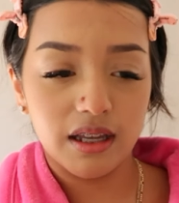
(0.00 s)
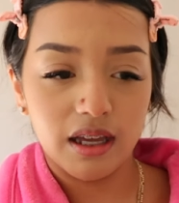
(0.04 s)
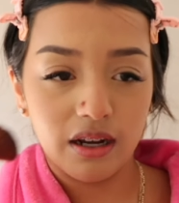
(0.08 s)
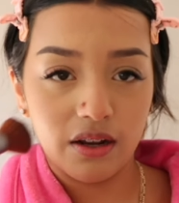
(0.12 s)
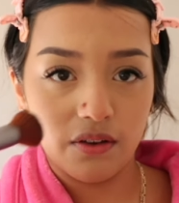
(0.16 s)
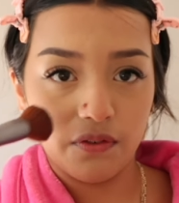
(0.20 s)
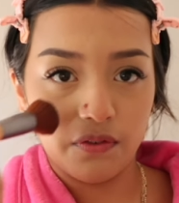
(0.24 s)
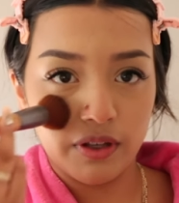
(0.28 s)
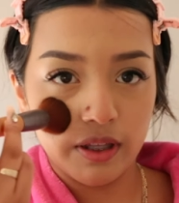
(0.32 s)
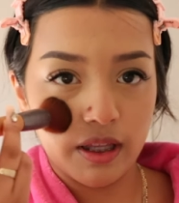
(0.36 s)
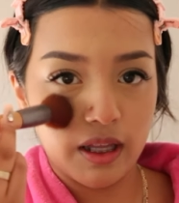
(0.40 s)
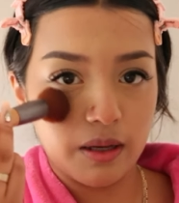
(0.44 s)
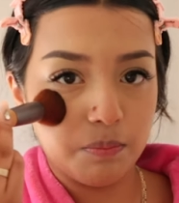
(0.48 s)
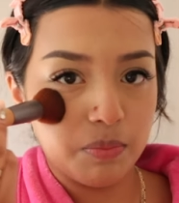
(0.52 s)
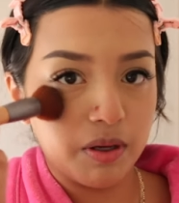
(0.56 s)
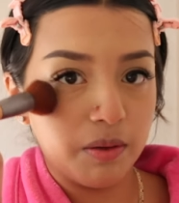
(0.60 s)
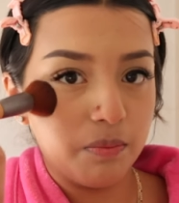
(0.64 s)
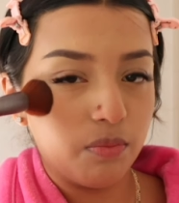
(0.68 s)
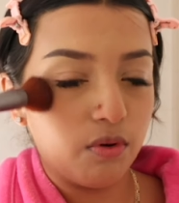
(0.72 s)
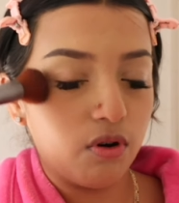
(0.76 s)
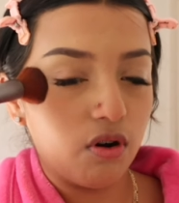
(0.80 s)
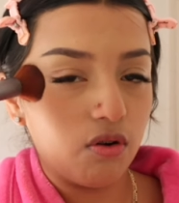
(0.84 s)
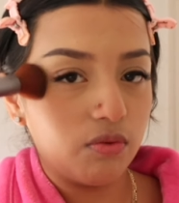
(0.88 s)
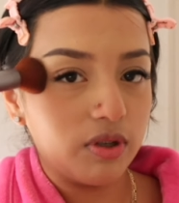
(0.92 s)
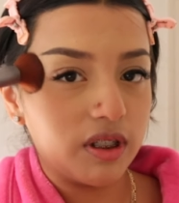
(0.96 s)
And I feel like
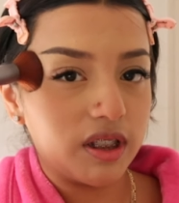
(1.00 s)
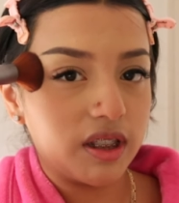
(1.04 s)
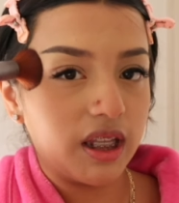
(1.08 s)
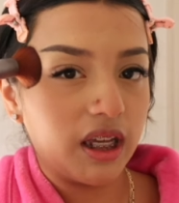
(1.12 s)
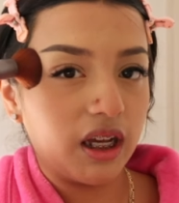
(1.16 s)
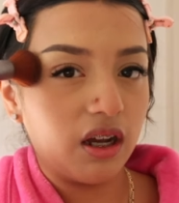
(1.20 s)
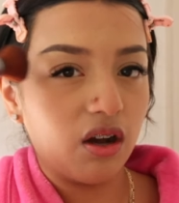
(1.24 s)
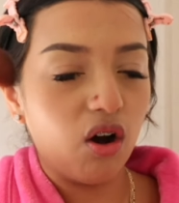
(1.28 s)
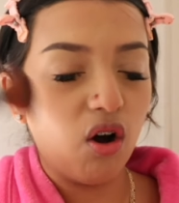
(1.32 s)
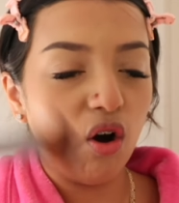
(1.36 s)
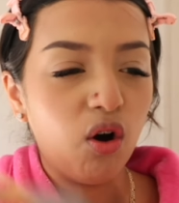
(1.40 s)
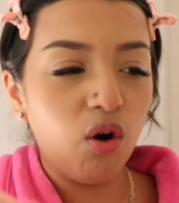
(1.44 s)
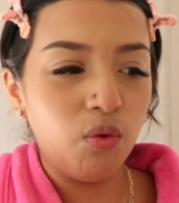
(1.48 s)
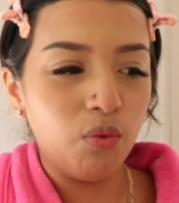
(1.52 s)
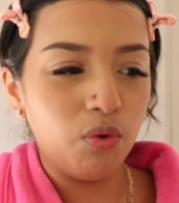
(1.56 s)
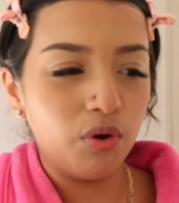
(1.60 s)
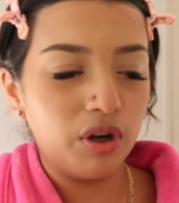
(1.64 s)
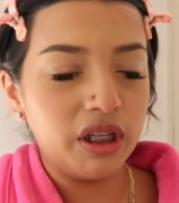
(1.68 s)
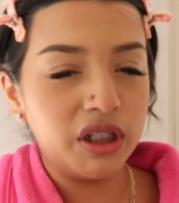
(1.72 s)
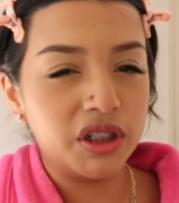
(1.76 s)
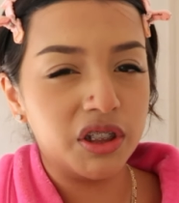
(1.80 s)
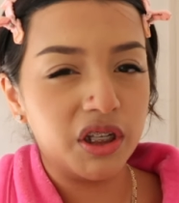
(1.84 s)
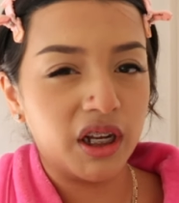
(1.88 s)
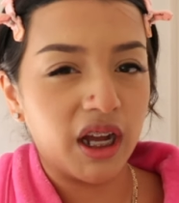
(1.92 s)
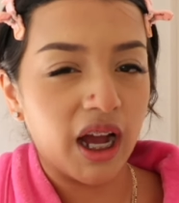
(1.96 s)
people always think, oh, well,
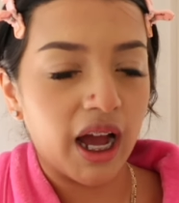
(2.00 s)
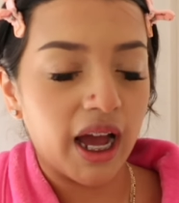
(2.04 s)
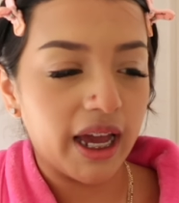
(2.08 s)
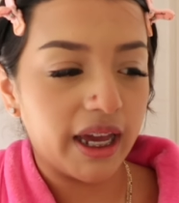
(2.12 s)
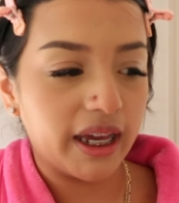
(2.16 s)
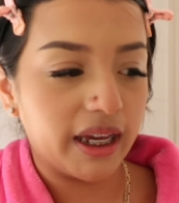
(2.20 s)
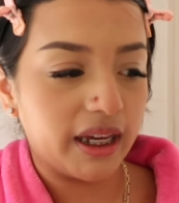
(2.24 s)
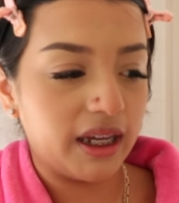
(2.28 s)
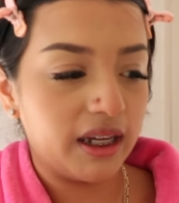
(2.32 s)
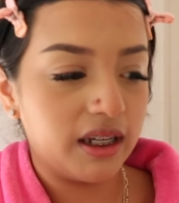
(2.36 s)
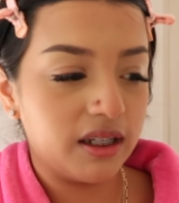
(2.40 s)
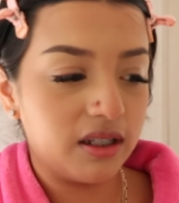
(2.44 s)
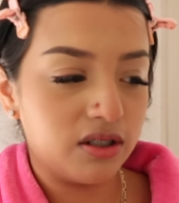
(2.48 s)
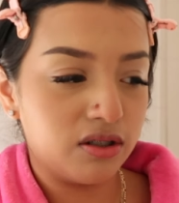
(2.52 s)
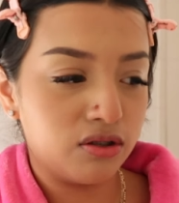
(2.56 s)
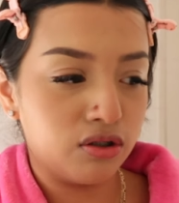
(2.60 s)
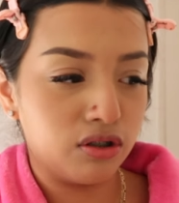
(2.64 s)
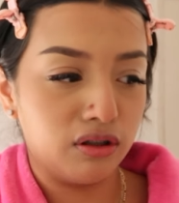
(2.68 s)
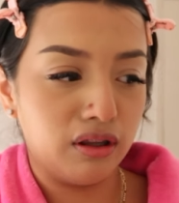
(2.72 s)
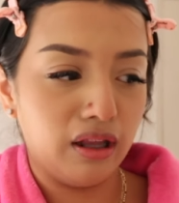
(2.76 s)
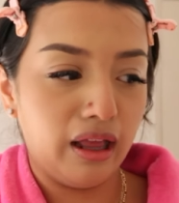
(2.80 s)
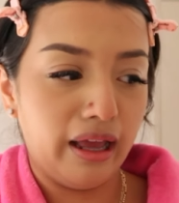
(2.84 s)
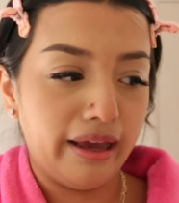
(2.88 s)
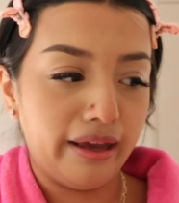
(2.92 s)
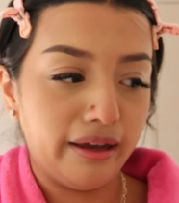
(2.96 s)
he's a guy, he
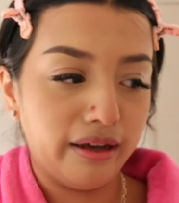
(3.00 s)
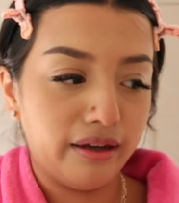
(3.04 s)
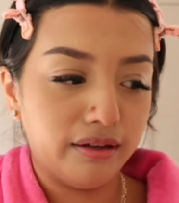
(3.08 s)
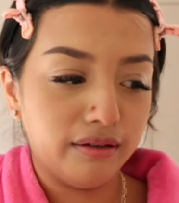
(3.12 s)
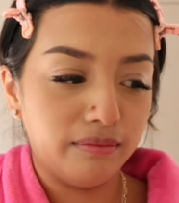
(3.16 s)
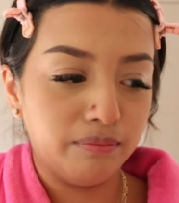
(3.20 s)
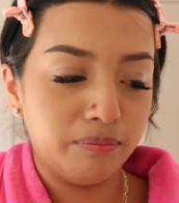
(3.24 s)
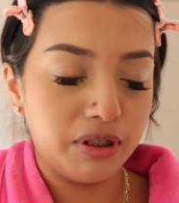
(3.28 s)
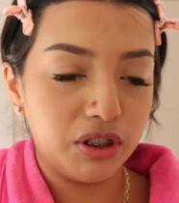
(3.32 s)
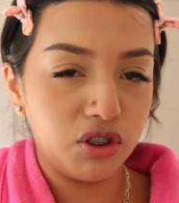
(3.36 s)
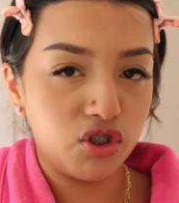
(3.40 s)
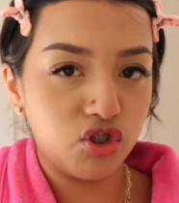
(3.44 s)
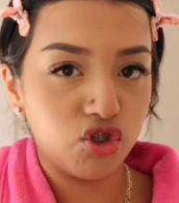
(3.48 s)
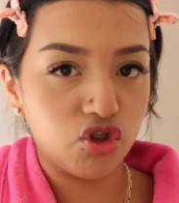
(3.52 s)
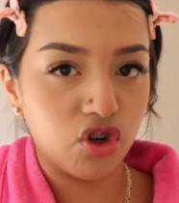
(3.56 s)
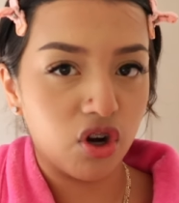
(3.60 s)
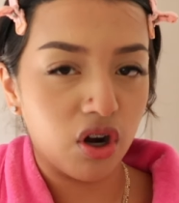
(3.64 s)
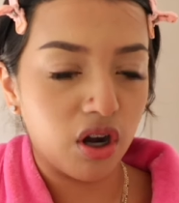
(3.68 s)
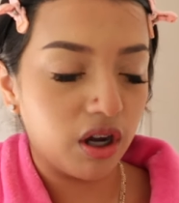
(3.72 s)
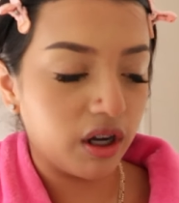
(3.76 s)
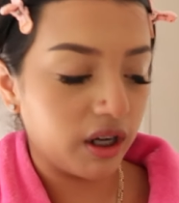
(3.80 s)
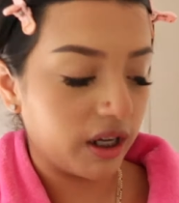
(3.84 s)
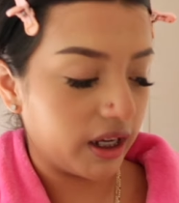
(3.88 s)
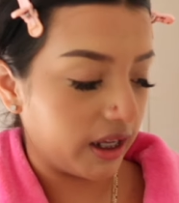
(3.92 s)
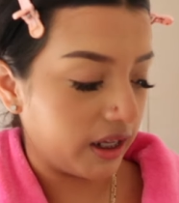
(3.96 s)
should like be
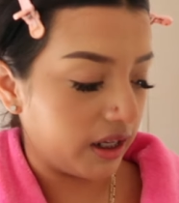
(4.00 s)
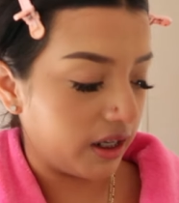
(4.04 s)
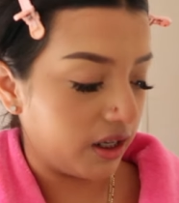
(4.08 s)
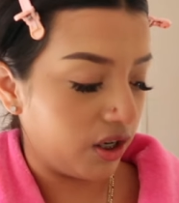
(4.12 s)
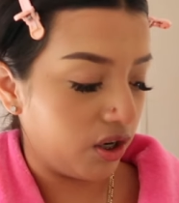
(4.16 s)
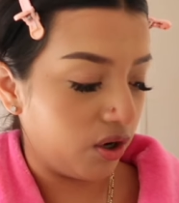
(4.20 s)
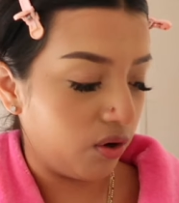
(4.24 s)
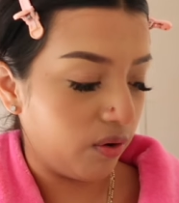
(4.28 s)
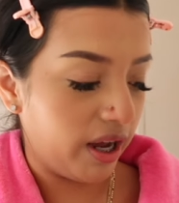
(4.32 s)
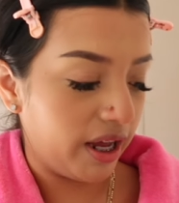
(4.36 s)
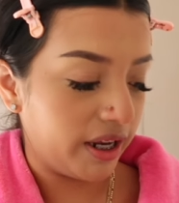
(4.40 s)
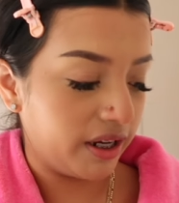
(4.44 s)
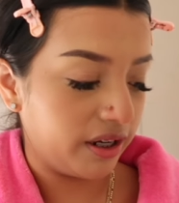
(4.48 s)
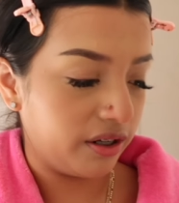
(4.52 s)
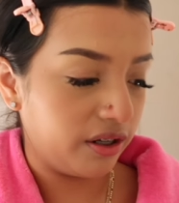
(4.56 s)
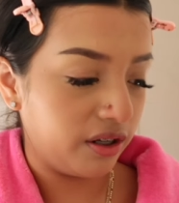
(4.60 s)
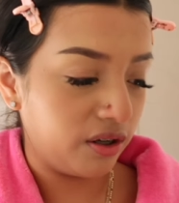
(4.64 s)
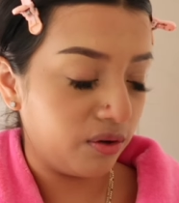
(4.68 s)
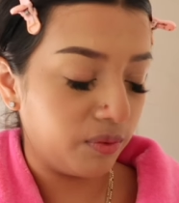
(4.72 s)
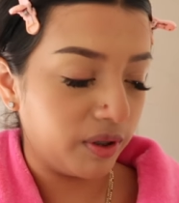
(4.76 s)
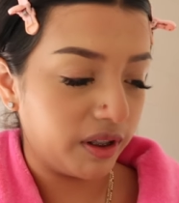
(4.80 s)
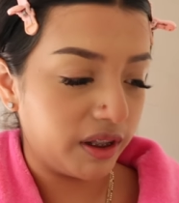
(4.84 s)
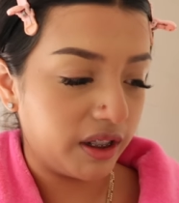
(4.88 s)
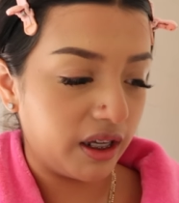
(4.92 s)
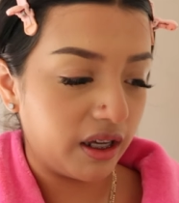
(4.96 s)
strong and know how to
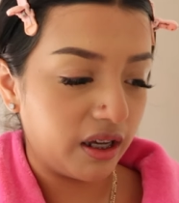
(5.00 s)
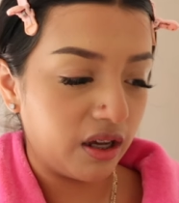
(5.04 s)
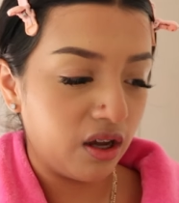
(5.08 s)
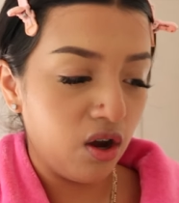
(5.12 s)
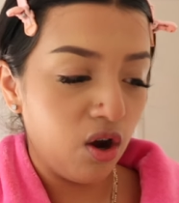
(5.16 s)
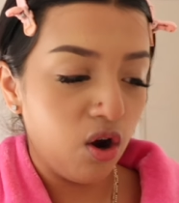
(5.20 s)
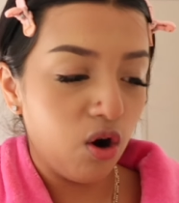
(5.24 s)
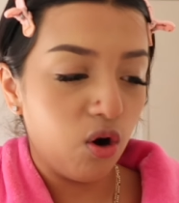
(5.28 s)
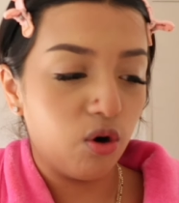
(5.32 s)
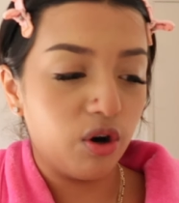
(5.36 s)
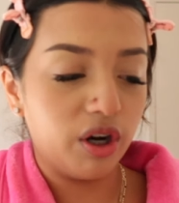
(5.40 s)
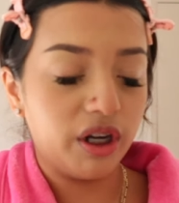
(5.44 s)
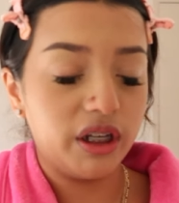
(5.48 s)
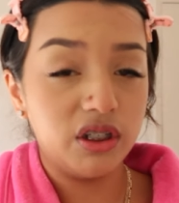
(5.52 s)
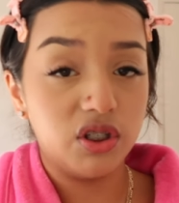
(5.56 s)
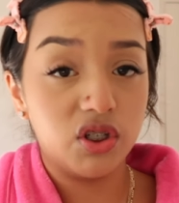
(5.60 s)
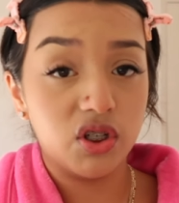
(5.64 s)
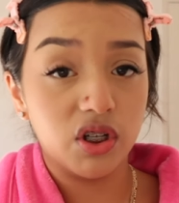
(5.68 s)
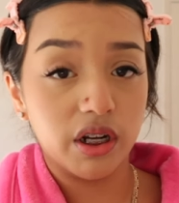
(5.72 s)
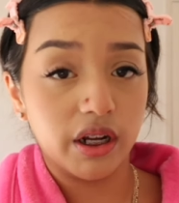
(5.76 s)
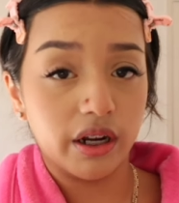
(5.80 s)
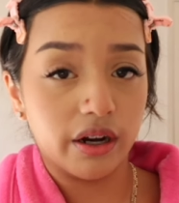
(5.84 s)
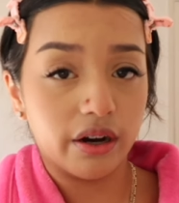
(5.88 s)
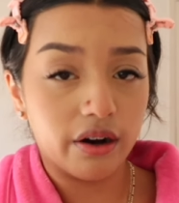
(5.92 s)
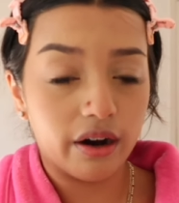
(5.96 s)
deal with it, or he
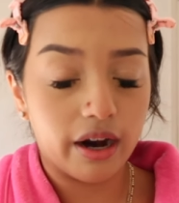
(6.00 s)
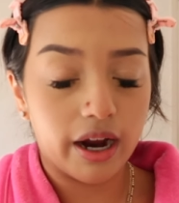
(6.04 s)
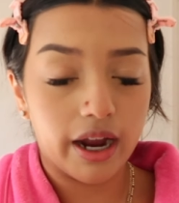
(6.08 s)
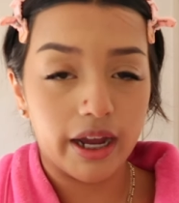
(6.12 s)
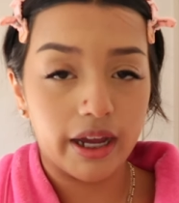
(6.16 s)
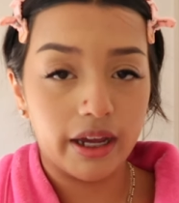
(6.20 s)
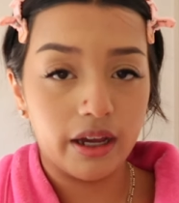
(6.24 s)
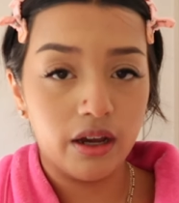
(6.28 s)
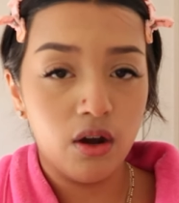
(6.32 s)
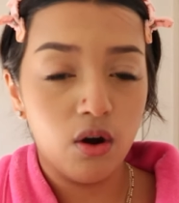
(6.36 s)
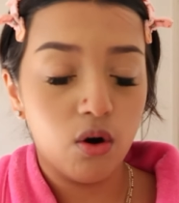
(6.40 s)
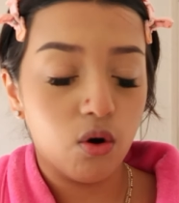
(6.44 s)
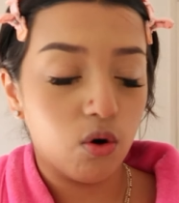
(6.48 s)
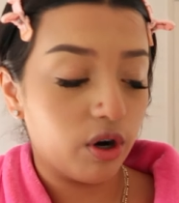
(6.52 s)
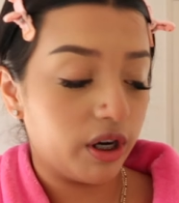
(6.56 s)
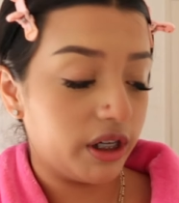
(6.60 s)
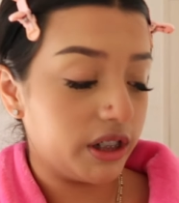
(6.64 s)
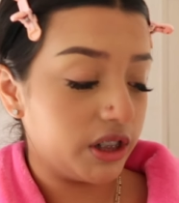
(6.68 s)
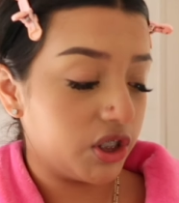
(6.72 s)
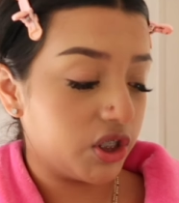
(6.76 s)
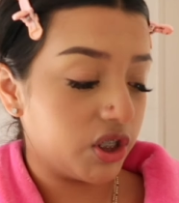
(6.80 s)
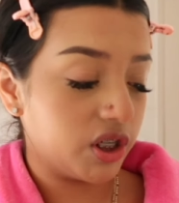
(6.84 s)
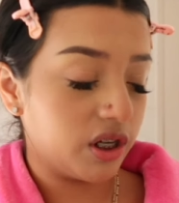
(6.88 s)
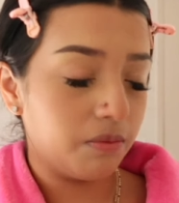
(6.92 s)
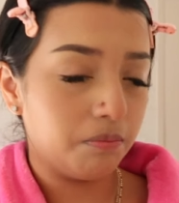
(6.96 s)
shouldn't cry, or
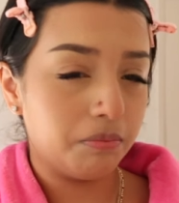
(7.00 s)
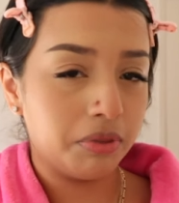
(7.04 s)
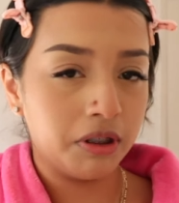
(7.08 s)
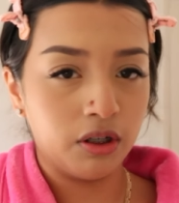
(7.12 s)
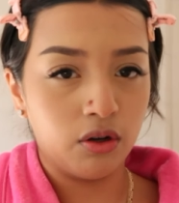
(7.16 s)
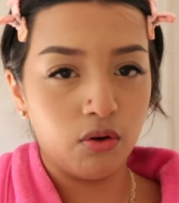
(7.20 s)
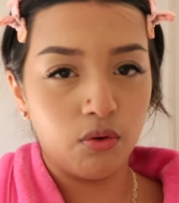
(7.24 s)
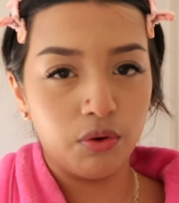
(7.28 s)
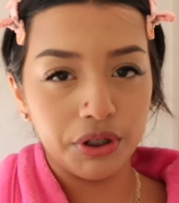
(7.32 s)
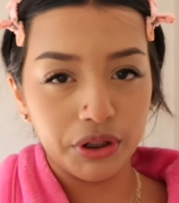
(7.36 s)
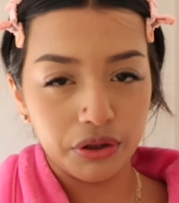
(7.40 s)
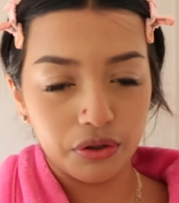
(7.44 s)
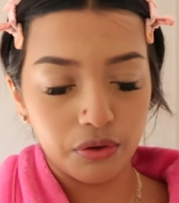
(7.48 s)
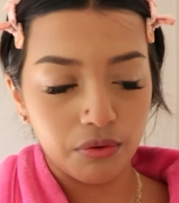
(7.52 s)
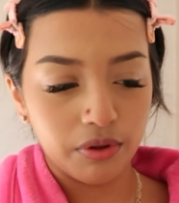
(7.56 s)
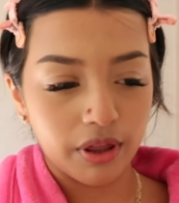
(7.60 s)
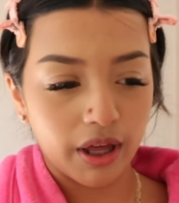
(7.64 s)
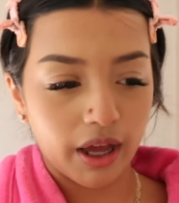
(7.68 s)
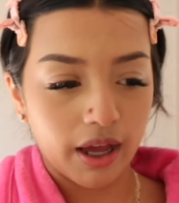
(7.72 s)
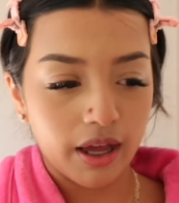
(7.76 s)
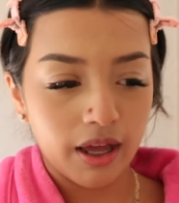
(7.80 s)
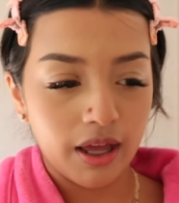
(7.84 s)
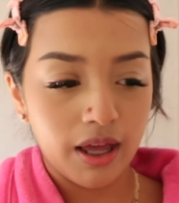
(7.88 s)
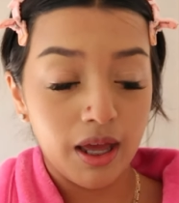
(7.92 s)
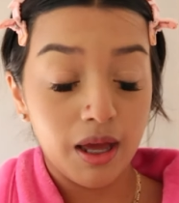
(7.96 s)
he shouldn't be going through
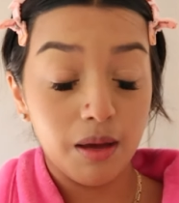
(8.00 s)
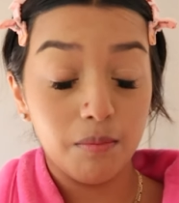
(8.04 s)
that.